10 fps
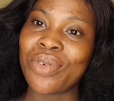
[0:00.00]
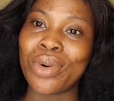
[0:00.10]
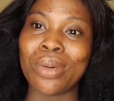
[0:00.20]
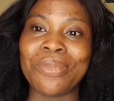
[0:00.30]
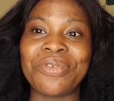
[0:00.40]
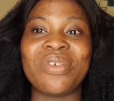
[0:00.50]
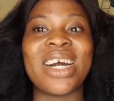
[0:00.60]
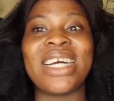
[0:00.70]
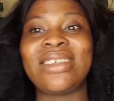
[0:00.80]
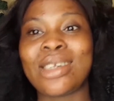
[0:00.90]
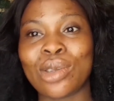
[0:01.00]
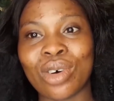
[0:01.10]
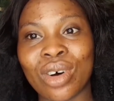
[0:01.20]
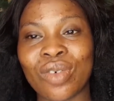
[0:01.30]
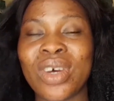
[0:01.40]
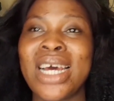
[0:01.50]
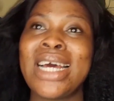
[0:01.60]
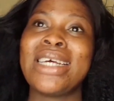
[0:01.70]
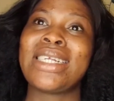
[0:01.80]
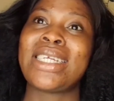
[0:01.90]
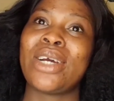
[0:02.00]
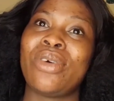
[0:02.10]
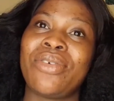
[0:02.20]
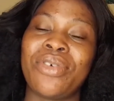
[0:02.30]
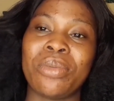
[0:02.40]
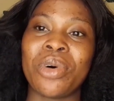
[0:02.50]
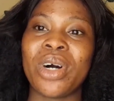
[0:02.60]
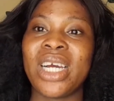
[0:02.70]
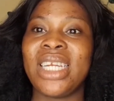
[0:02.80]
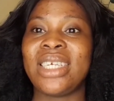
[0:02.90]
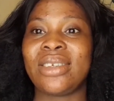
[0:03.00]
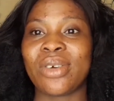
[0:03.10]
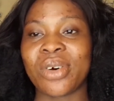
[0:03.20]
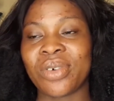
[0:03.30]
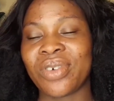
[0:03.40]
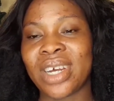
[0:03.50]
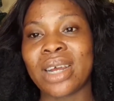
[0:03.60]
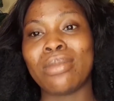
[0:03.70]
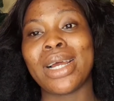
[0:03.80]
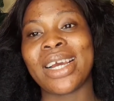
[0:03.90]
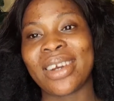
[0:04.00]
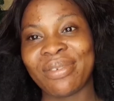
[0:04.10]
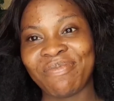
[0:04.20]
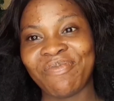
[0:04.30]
from fried stuff, stay away from oily stuff. And I'm like,